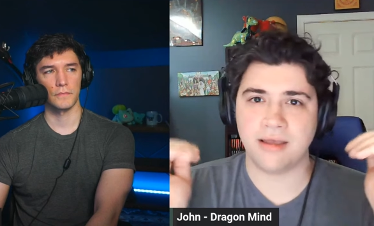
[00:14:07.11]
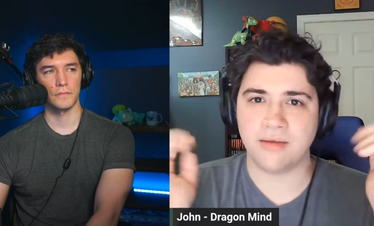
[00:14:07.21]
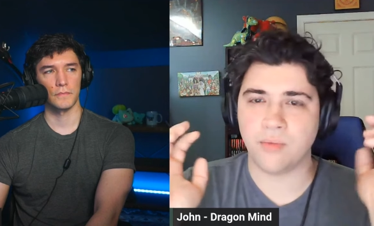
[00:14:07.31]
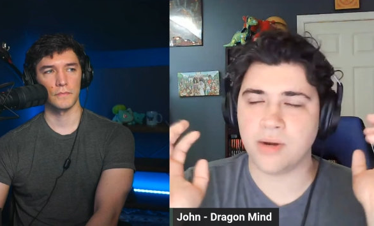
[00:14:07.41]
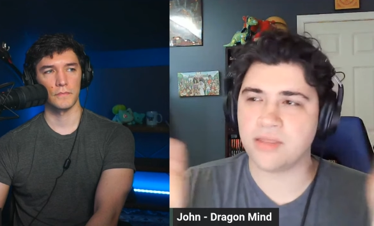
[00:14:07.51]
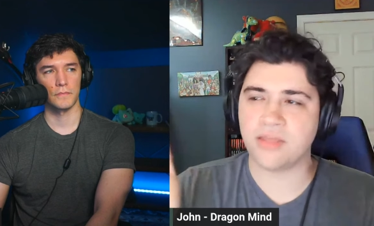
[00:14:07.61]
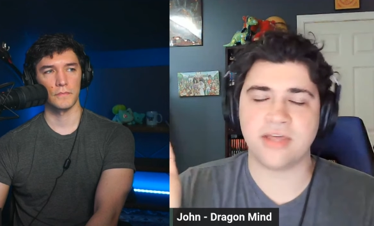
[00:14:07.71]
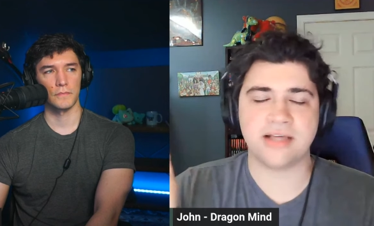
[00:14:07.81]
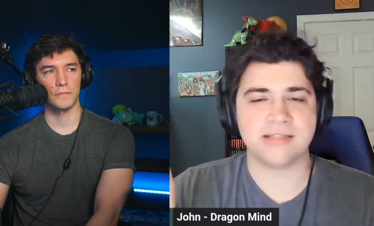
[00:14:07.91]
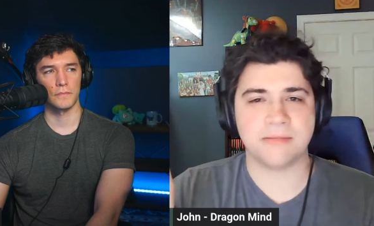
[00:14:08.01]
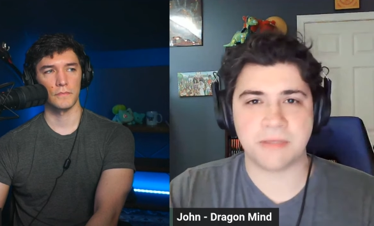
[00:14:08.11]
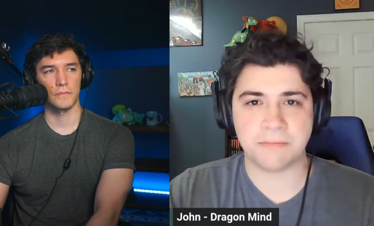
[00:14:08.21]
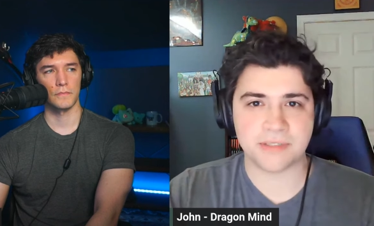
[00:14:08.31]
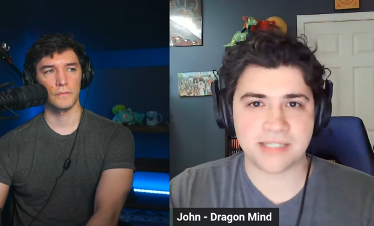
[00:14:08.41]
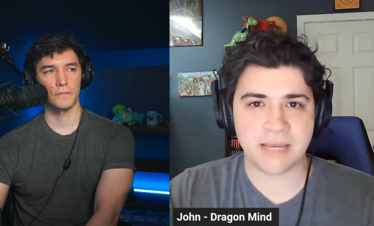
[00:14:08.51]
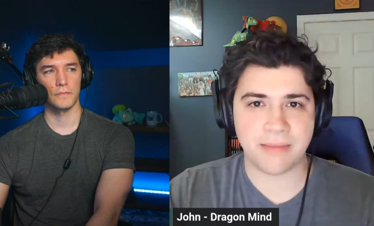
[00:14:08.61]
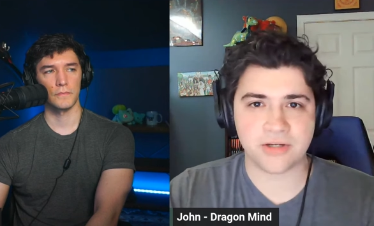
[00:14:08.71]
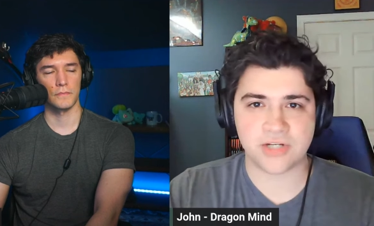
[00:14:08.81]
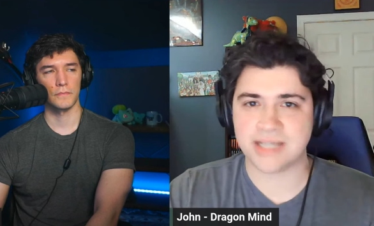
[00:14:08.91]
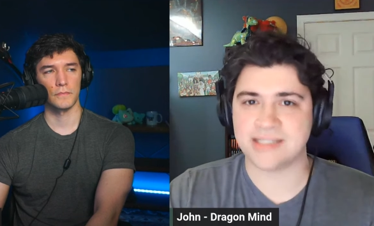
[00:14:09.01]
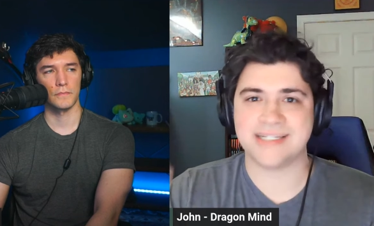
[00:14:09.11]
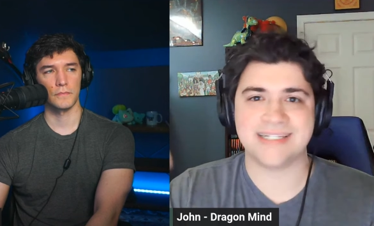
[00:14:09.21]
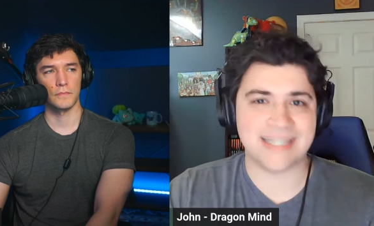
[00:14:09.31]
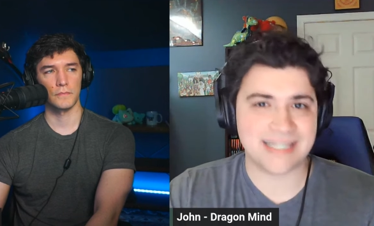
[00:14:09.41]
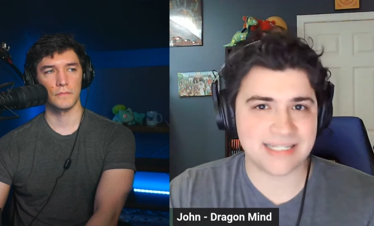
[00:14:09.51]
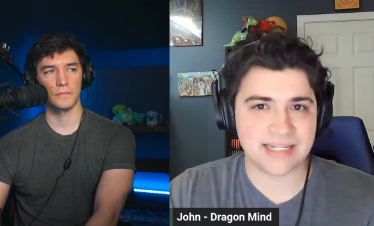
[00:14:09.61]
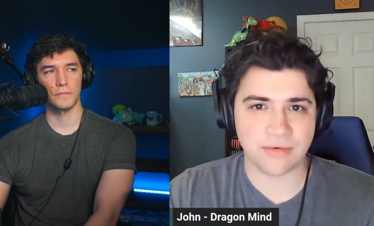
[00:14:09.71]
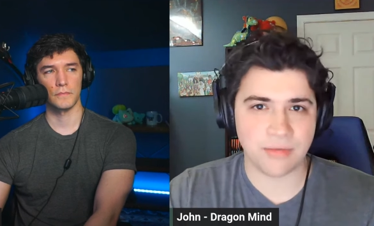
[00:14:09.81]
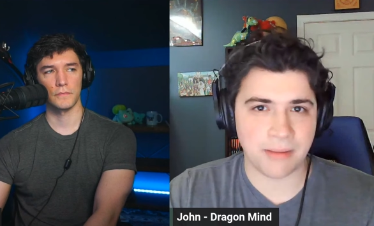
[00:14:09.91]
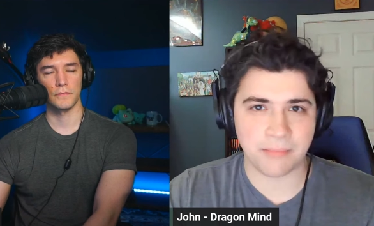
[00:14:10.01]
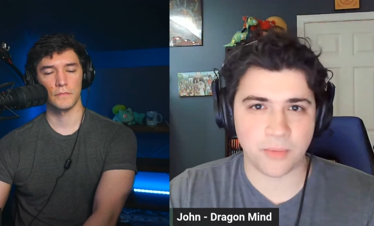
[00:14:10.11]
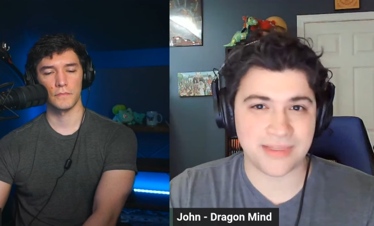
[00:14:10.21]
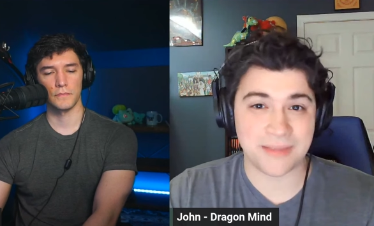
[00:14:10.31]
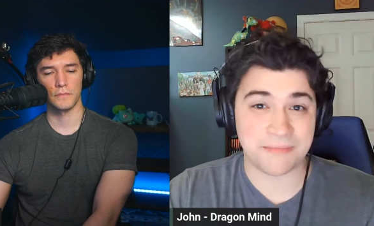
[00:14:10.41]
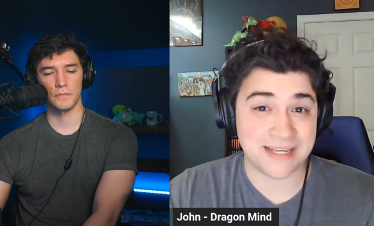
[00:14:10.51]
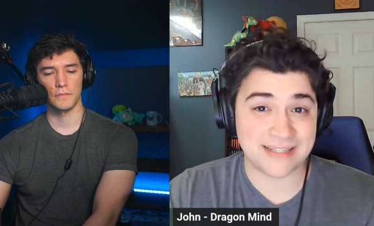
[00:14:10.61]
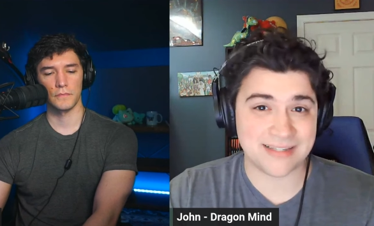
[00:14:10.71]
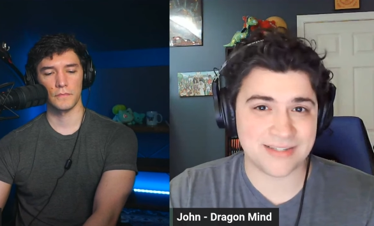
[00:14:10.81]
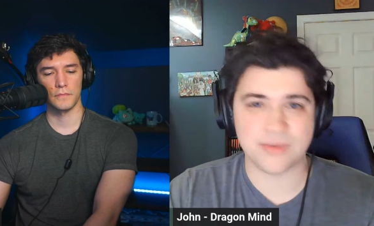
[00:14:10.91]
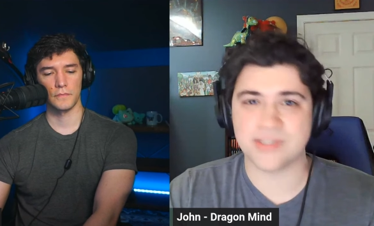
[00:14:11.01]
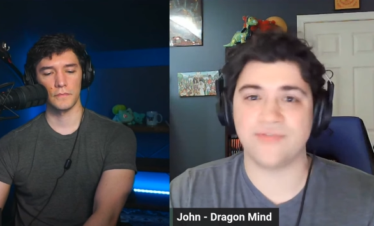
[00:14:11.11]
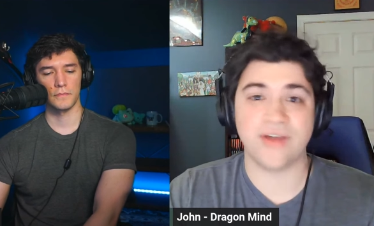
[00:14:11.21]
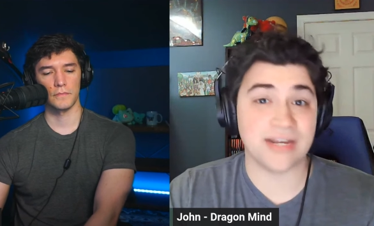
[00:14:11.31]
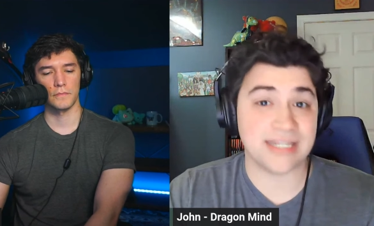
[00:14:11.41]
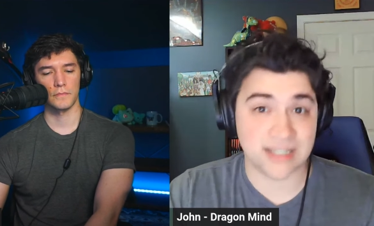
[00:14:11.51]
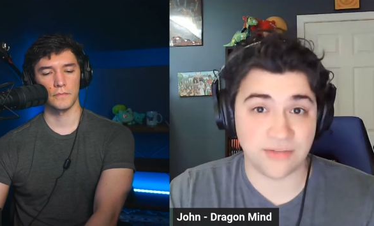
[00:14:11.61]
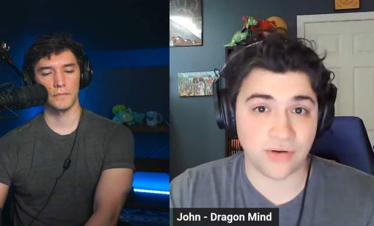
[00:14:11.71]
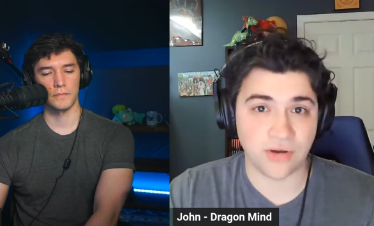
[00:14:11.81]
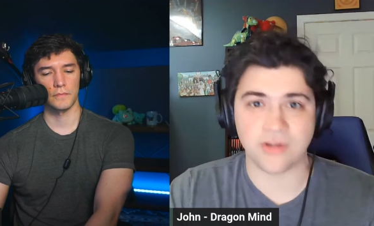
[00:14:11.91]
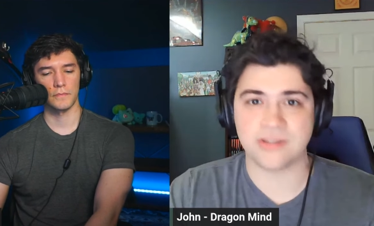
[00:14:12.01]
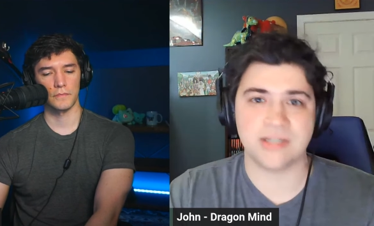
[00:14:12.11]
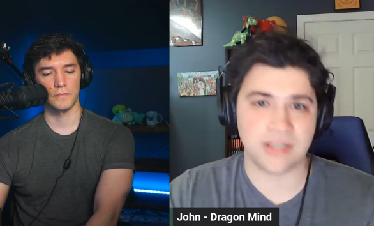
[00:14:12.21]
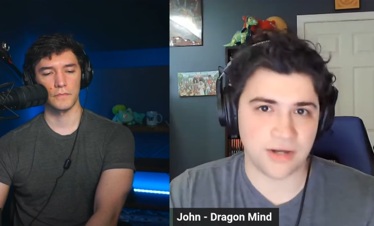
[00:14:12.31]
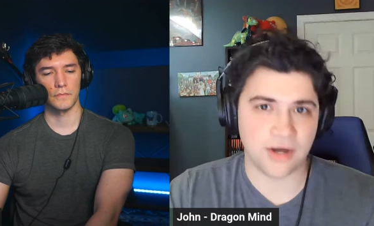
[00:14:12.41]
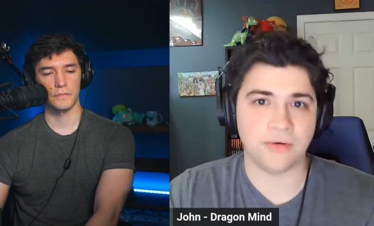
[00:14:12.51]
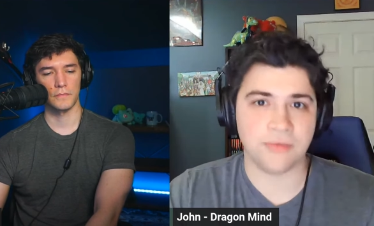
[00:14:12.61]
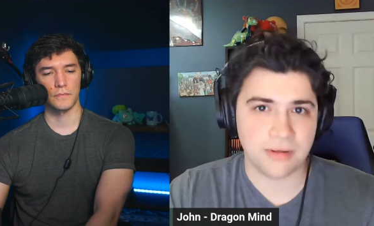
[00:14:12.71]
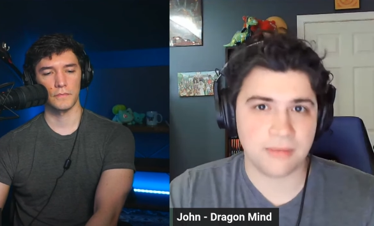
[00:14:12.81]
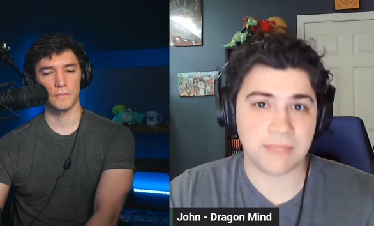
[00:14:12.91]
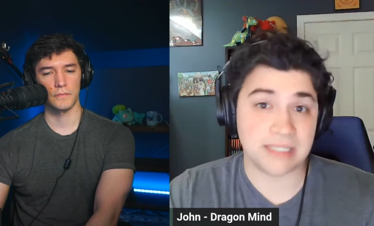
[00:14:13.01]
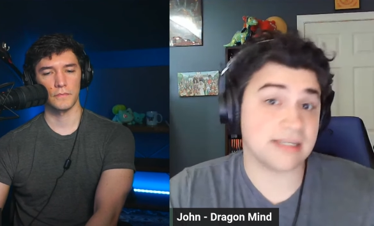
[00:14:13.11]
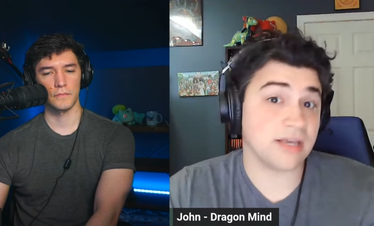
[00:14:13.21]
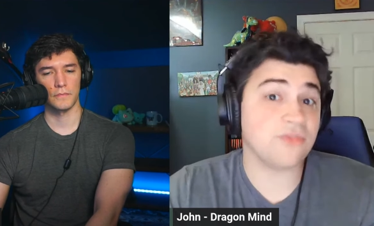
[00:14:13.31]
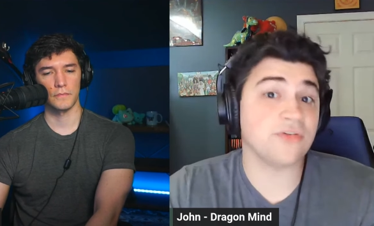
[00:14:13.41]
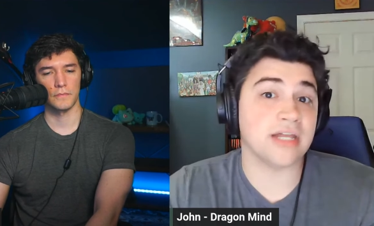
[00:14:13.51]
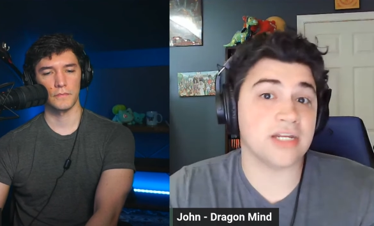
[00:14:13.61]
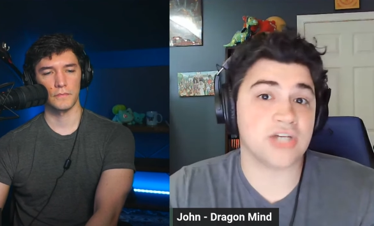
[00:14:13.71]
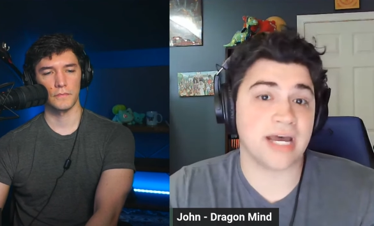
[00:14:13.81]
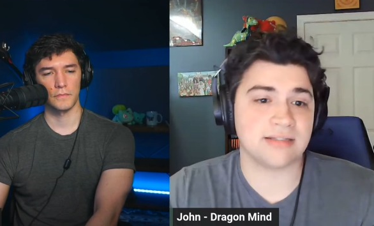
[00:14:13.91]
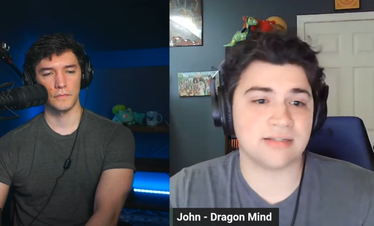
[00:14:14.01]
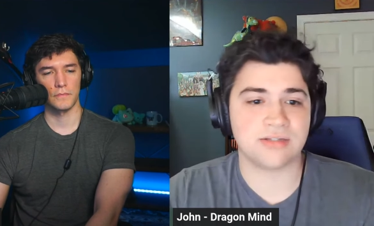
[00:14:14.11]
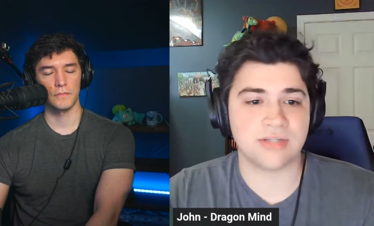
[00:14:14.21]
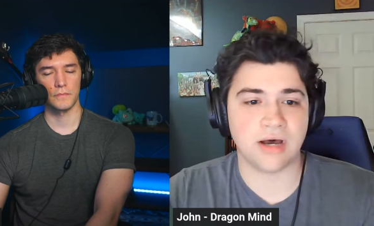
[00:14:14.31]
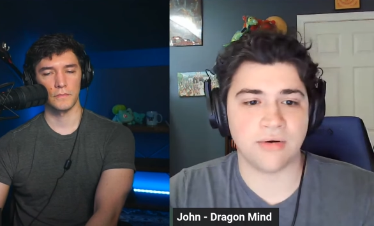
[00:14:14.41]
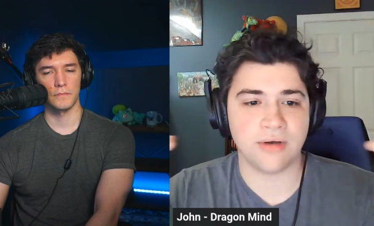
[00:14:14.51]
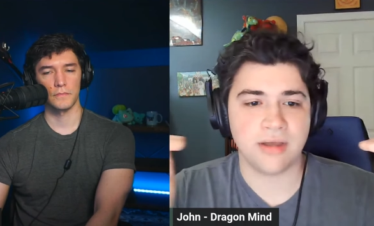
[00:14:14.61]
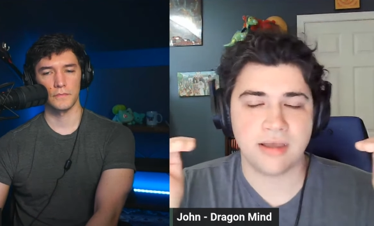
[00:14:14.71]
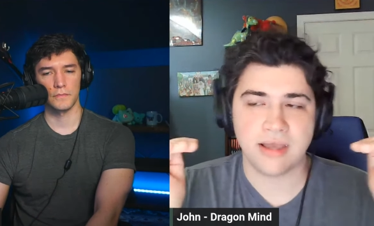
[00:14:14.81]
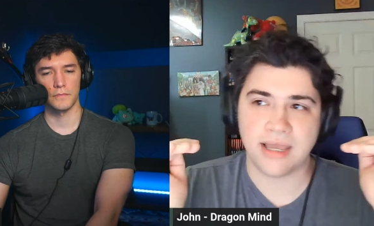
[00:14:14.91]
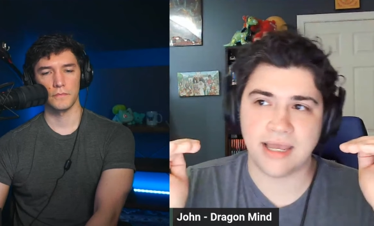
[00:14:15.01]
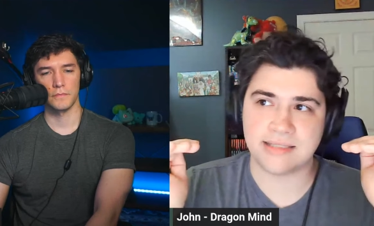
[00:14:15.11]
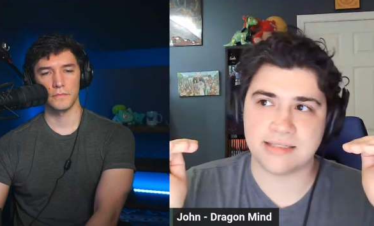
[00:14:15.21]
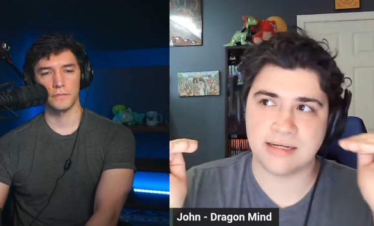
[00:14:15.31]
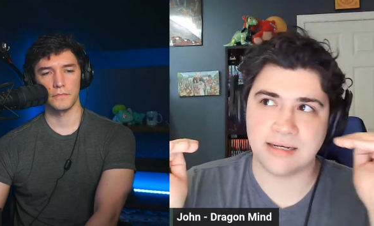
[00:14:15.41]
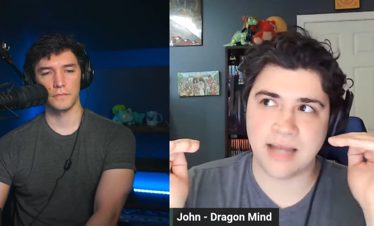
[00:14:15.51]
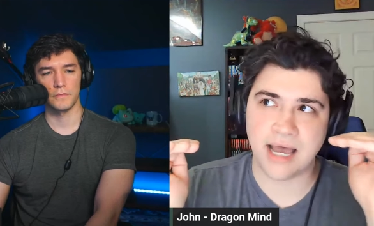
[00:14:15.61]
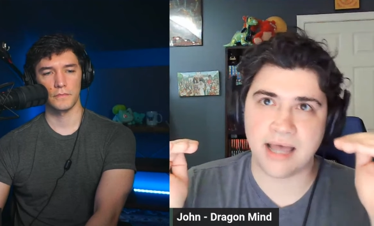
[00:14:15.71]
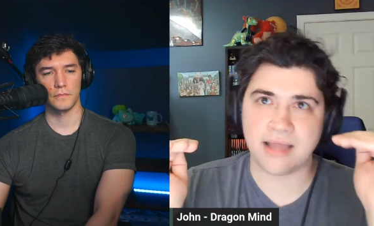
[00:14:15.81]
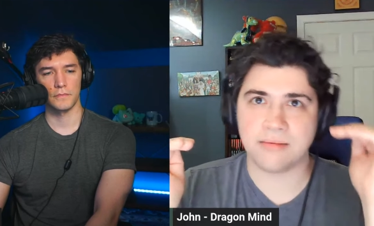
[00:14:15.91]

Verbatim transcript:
Speaker 1: one of the things some people say about chess is it's easy to remember what the pieces do. It's very difficult to, you know, be skillful at chess. So it's not